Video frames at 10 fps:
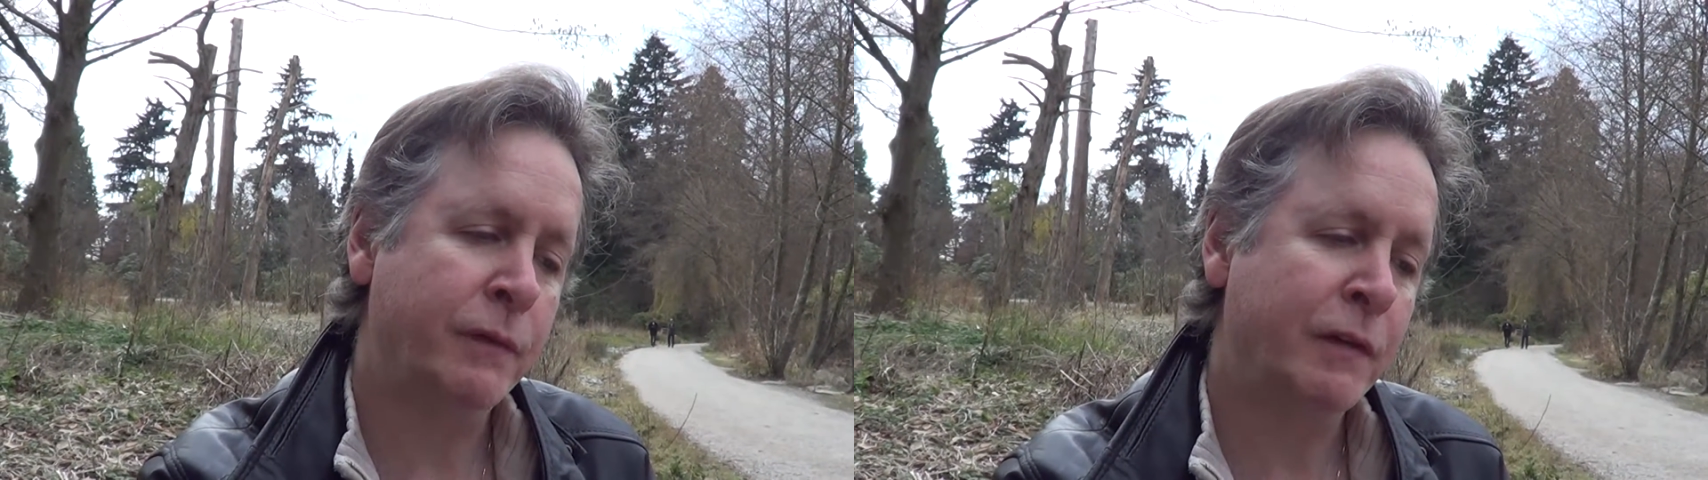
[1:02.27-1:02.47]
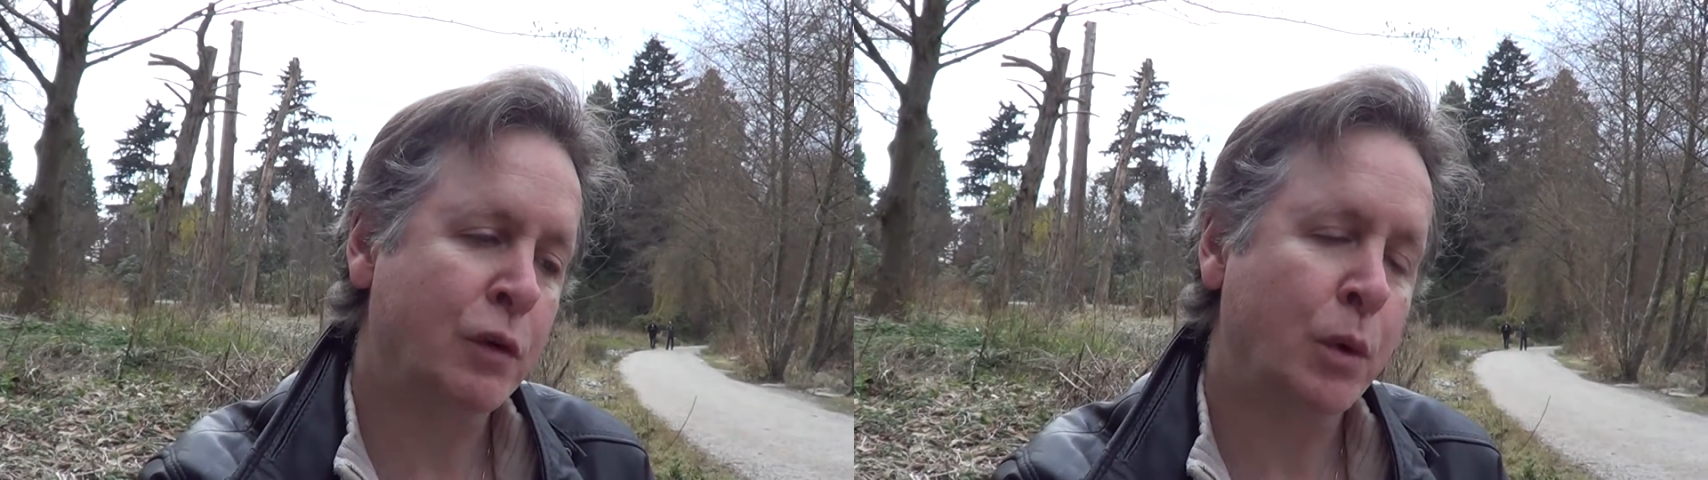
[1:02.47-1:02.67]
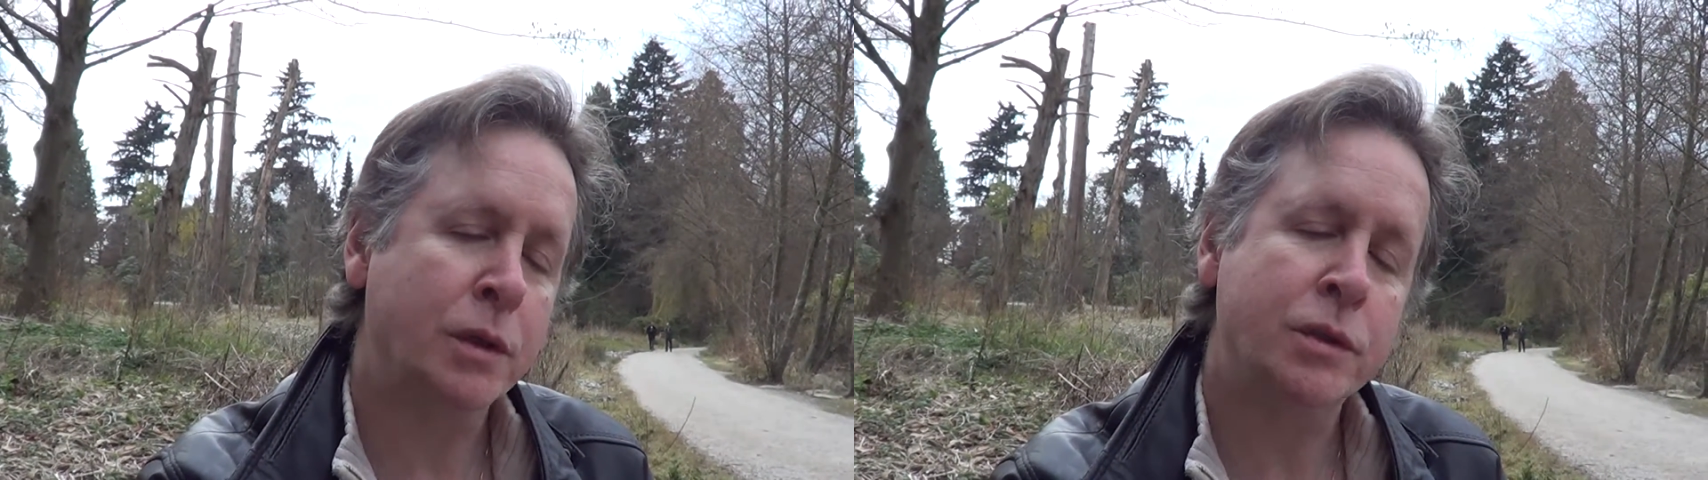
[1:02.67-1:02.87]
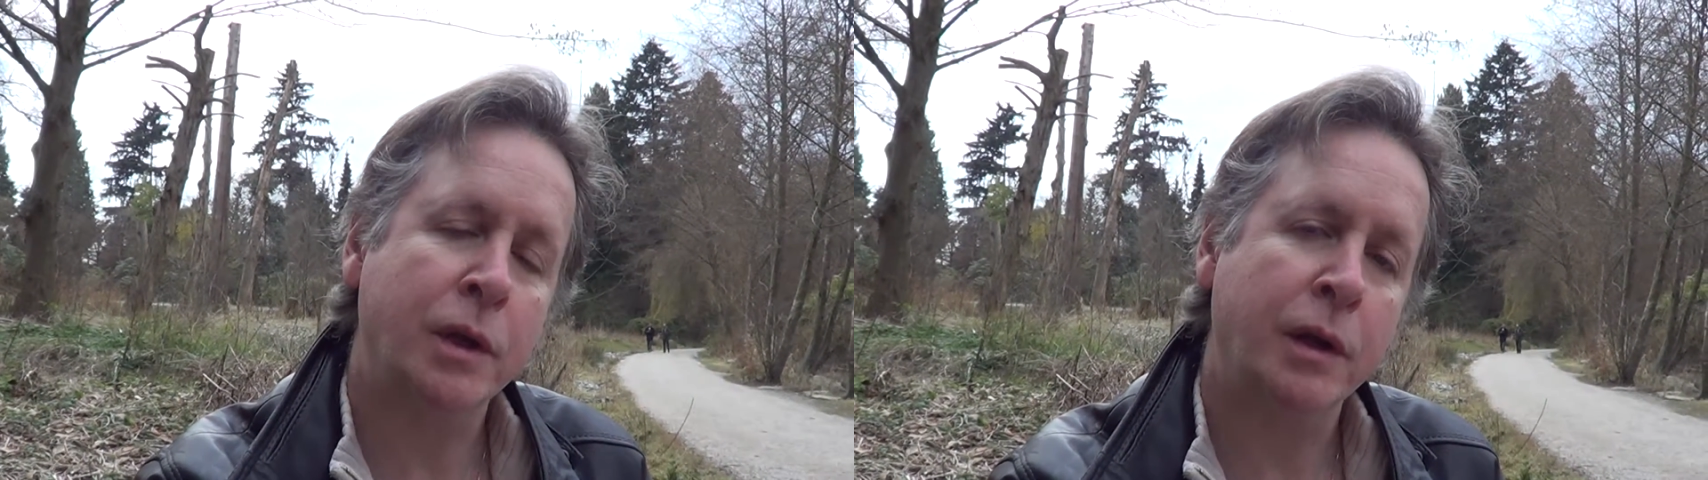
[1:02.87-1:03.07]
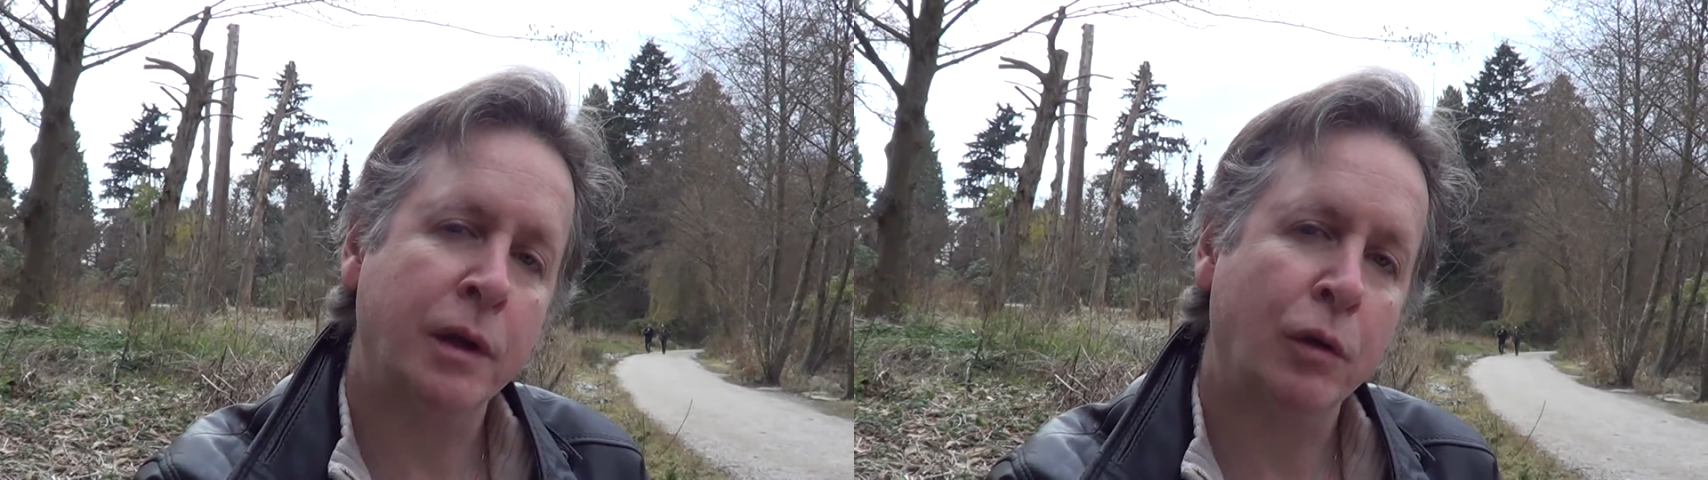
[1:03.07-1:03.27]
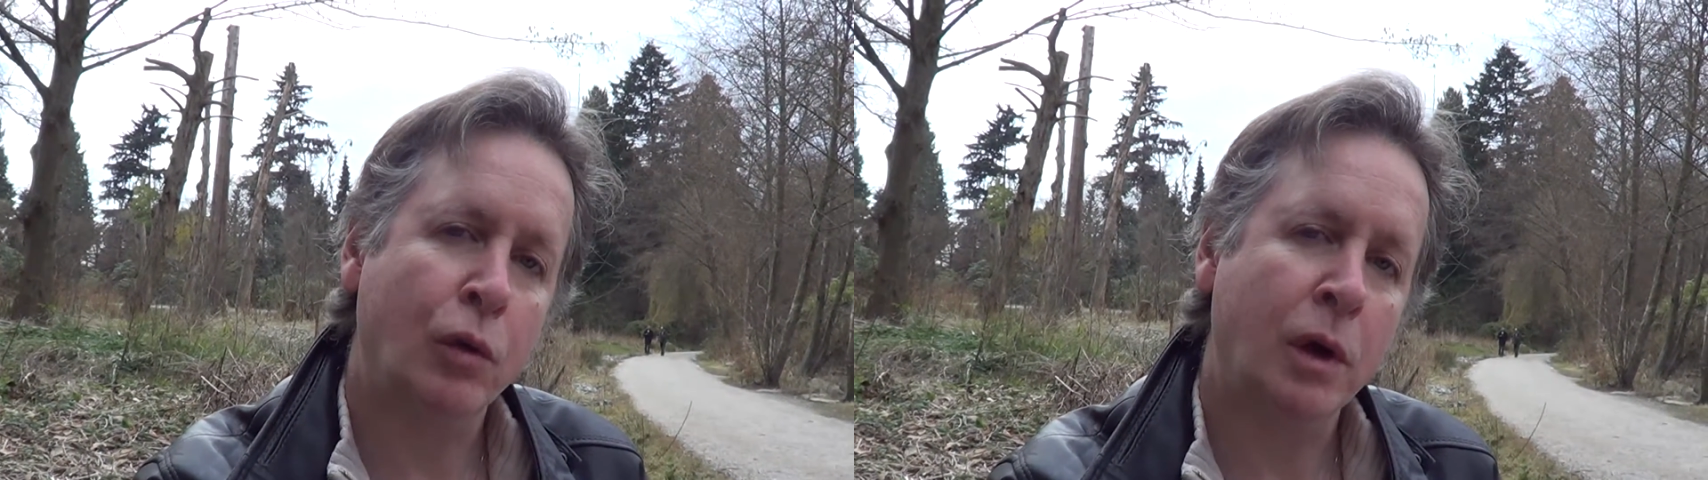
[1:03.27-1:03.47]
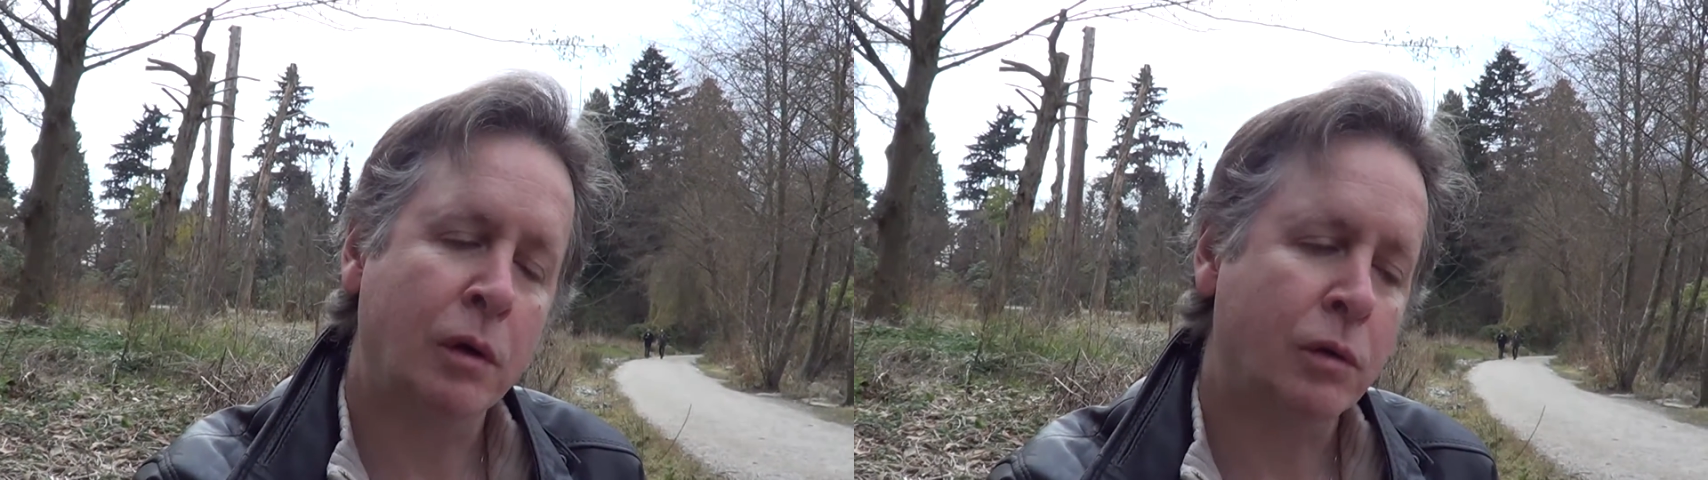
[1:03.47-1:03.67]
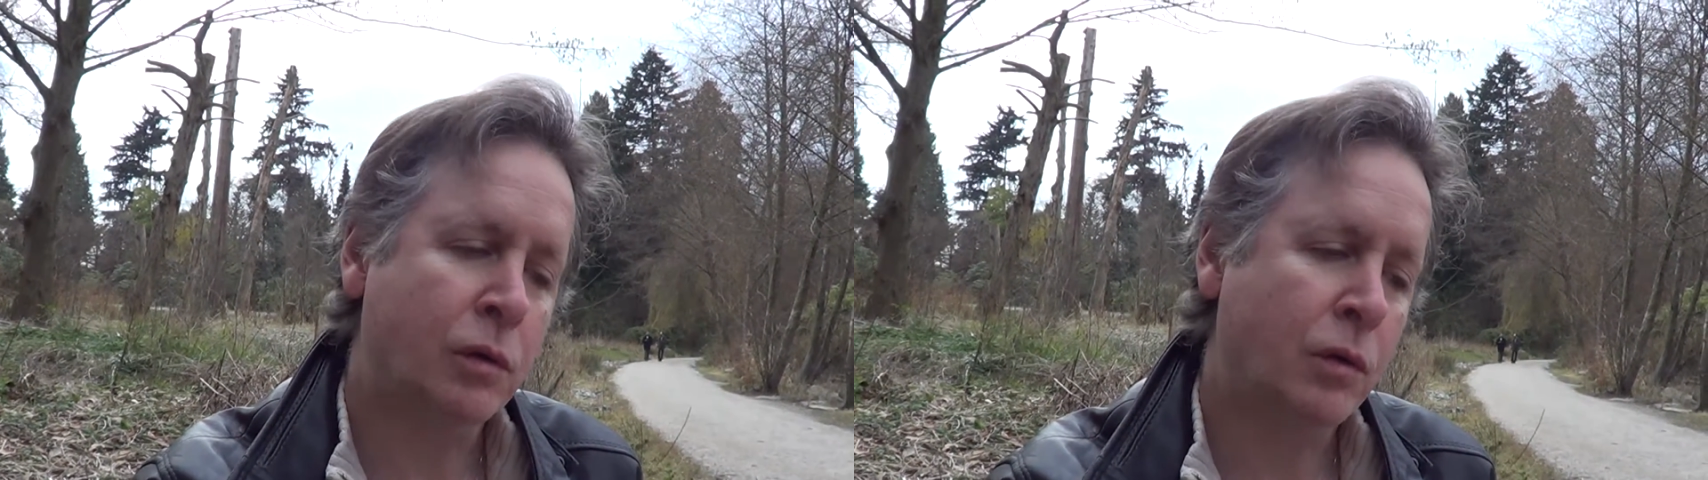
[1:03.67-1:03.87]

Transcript: everyone standing around.